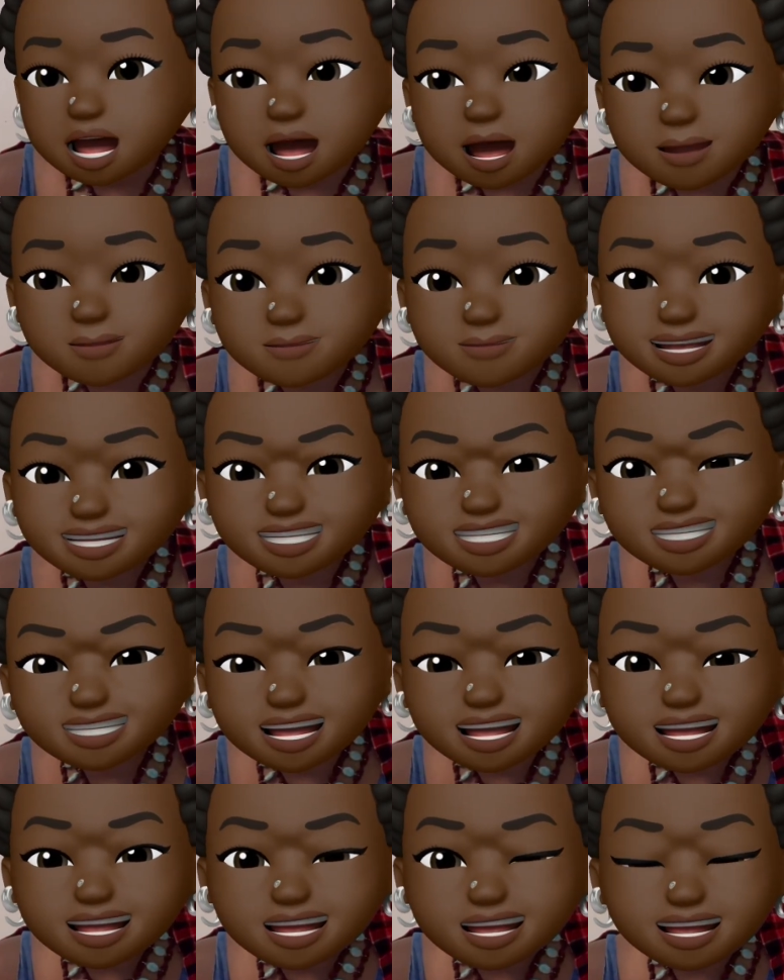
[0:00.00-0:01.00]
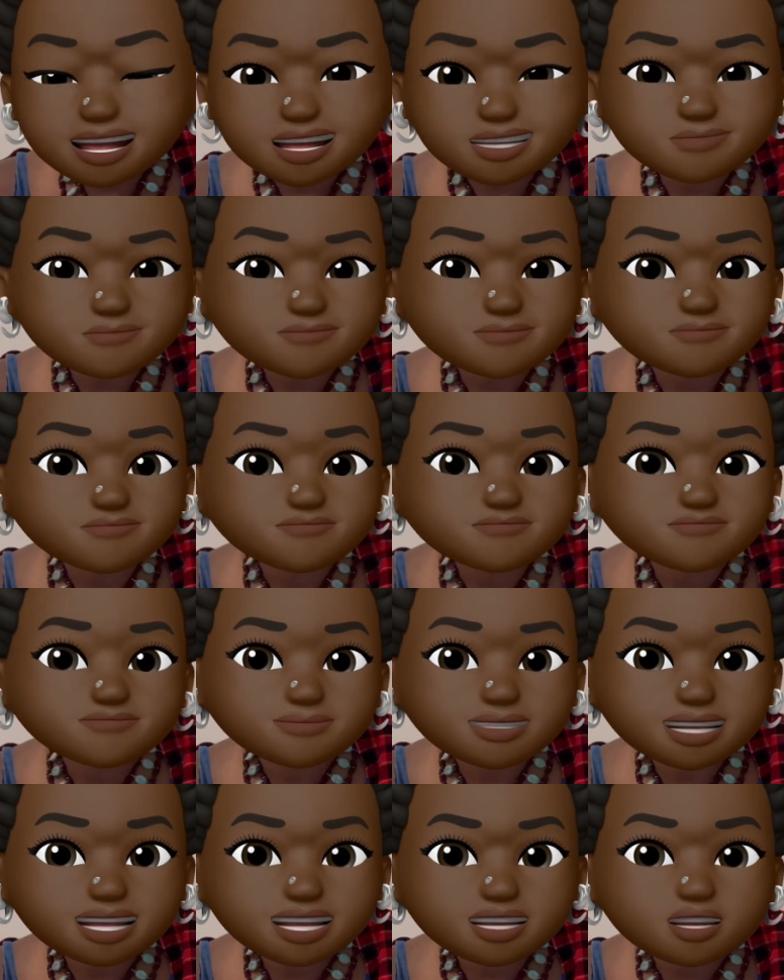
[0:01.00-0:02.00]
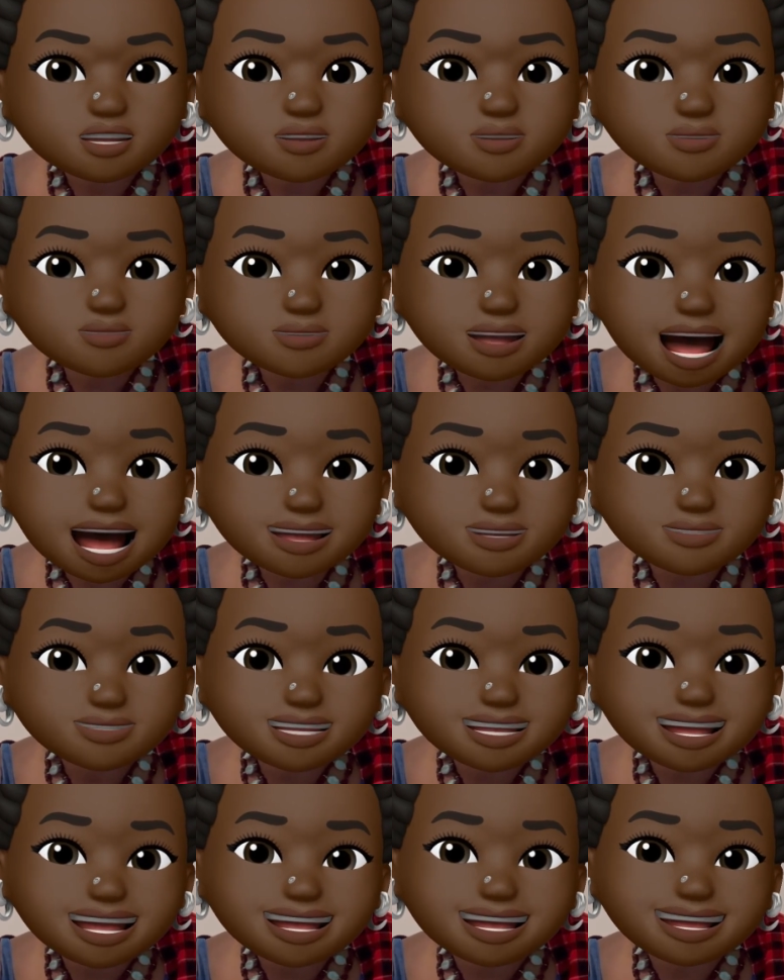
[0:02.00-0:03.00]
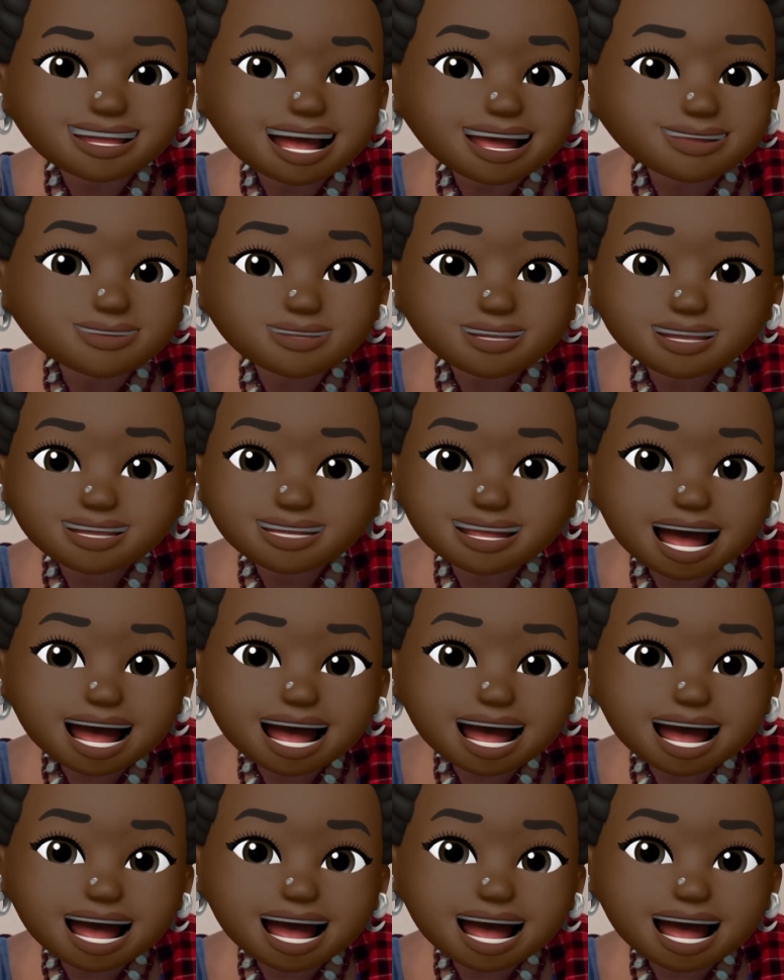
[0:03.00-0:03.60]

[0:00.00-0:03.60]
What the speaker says: I've been studying since 2011.